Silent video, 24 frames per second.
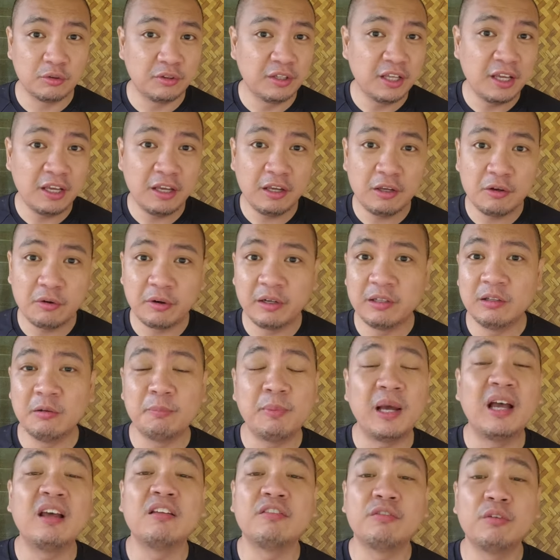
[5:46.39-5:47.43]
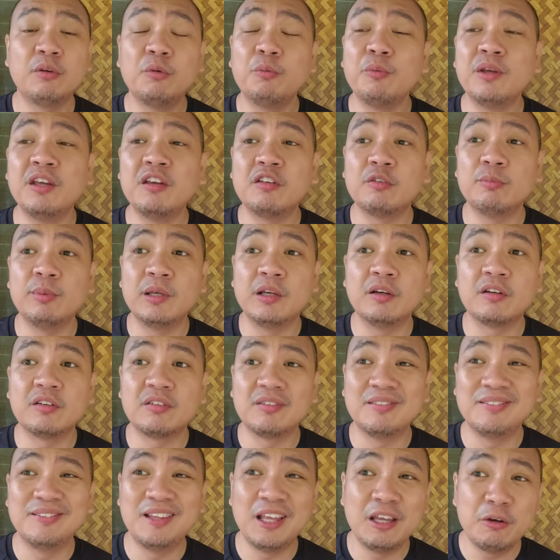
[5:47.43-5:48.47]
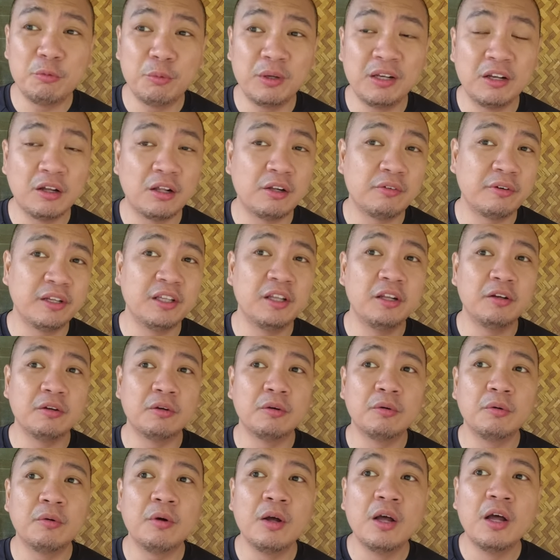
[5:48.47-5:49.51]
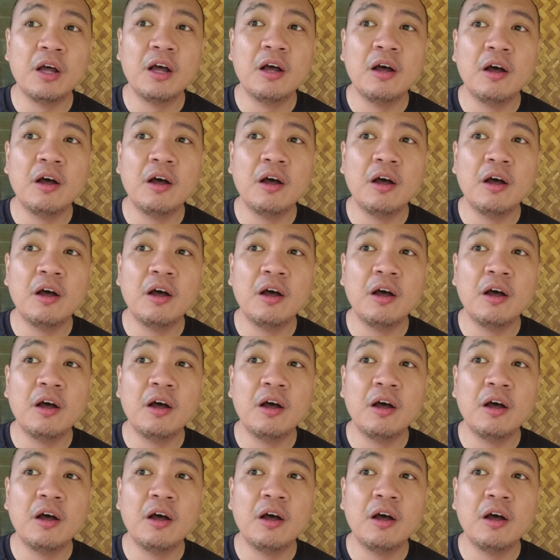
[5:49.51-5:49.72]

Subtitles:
today or in the past few weeks, because they will already know.